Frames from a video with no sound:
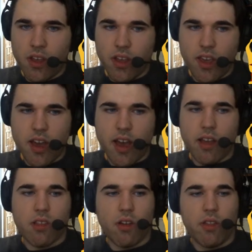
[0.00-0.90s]

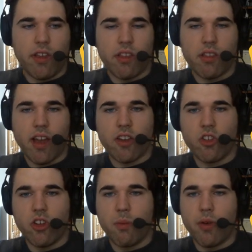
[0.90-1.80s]
Yeah, so this is
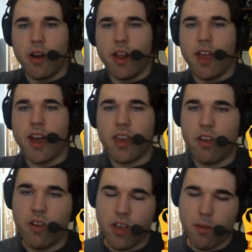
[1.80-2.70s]
actually a pretty
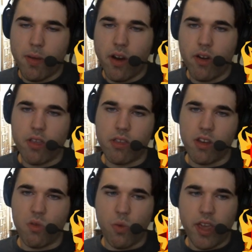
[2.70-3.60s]
accurate
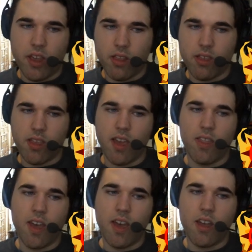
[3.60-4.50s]
comparison. We can say
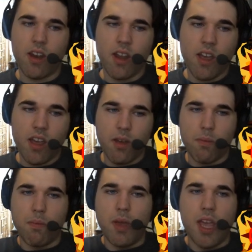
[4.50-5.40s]
that
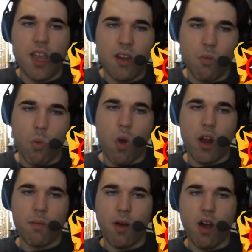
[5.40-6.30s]
being
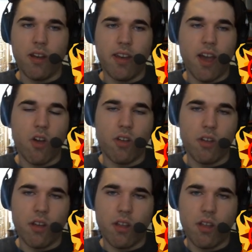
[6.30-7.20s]
1 pawn
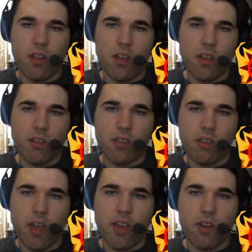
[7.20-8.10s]
down is
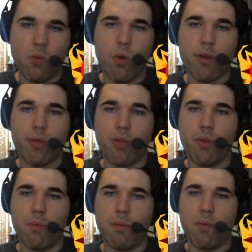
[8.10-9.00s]
like
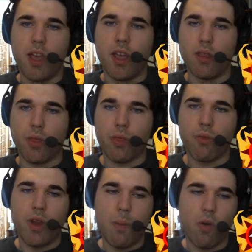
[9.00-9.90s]
worth being
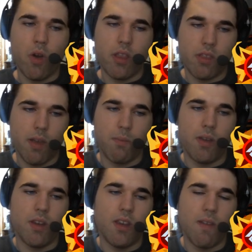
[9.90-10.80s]
3 points up
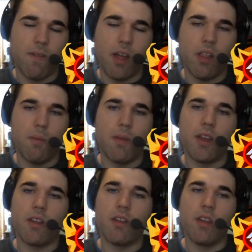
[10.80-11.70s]
in
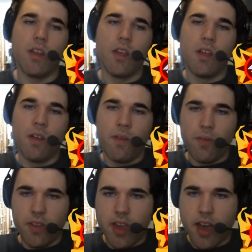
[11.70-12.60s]
development.
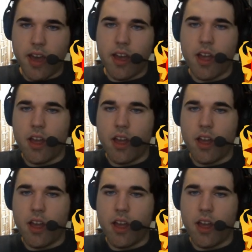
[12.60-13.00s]
Yeah,